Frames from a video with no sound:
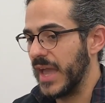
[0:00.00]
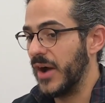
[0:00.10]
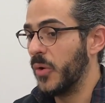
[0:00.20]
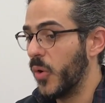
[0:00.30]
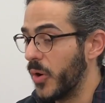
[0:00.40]

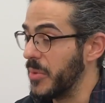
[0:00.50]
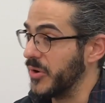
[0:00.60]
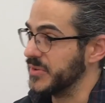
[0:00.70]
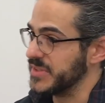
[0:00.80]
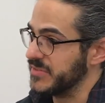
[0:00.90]

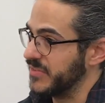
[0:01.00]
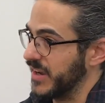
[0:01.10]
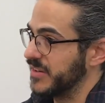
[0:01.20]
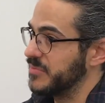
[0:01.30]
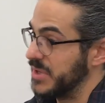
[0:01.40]
hormones
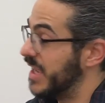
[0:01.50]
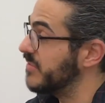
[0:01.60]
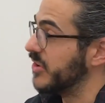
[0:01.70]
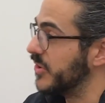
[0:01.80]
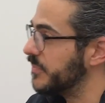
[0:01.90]
affect
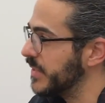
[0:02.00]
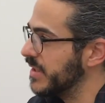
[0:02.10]
behavior.